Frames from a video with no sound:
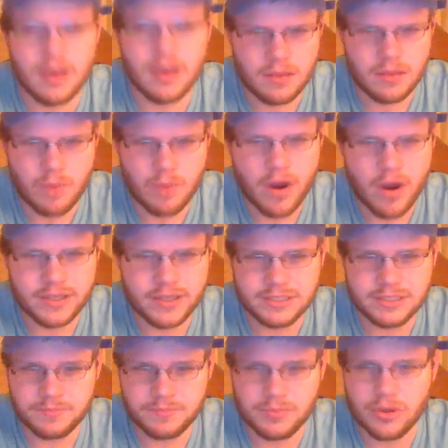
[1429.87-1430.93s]
barring
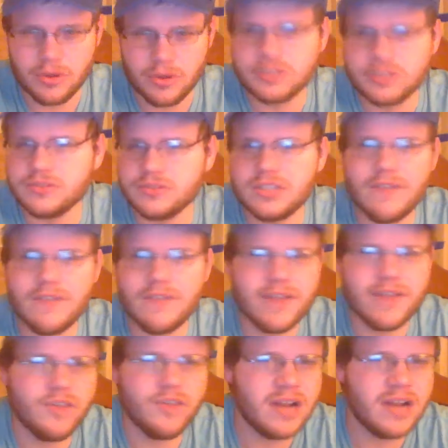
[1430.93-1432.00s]
super personal stuff, like
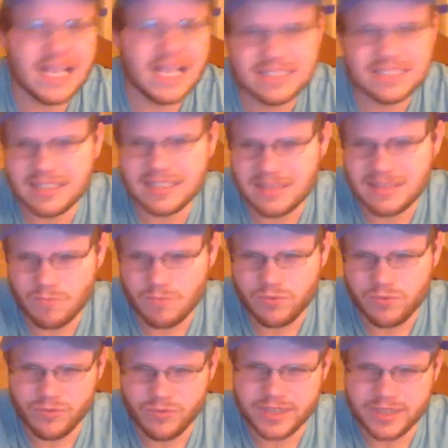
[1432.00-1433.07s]
if you're going to ask the
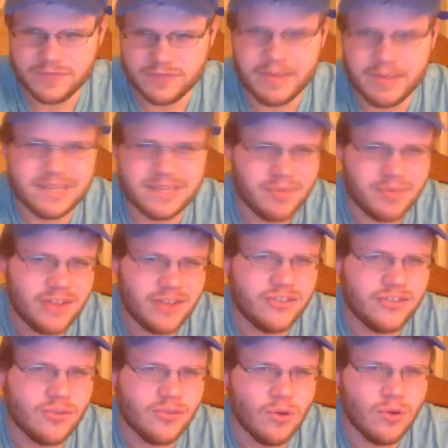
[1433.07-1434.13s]
reason for my
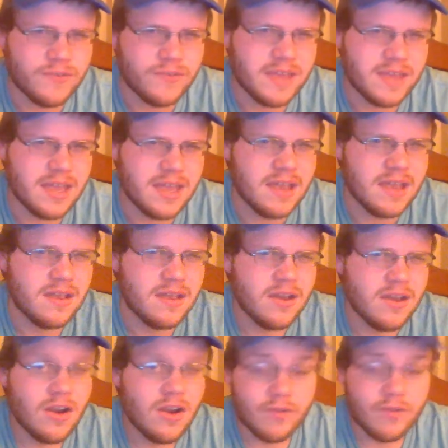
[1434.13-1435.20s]
depression or the
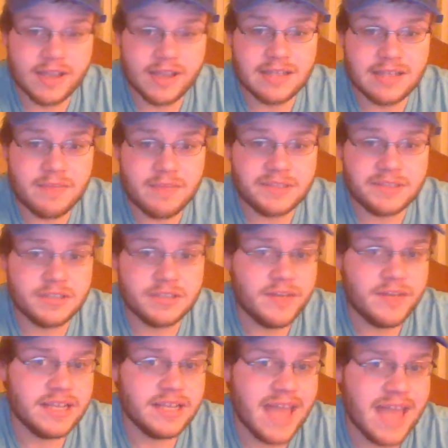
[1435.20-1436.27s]
reason I've been so
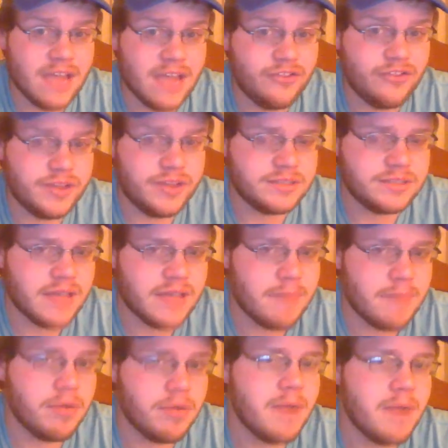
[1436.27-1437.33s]
anxious,
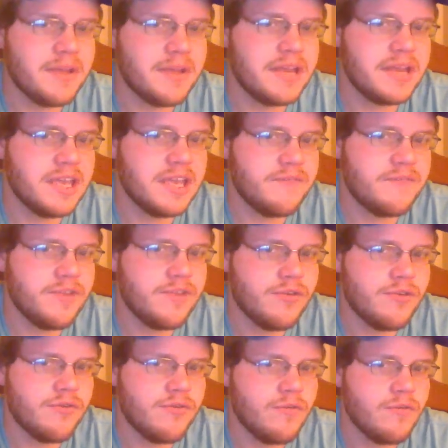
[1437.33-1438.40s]
I'm probably going to give
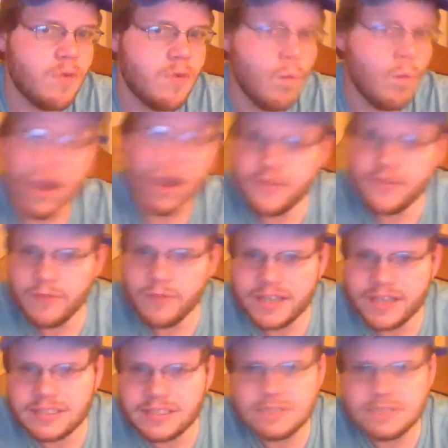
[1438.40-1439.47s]
you one of the
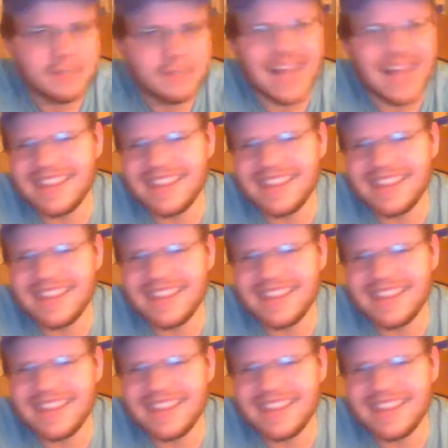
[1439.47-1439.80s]
reasons, but not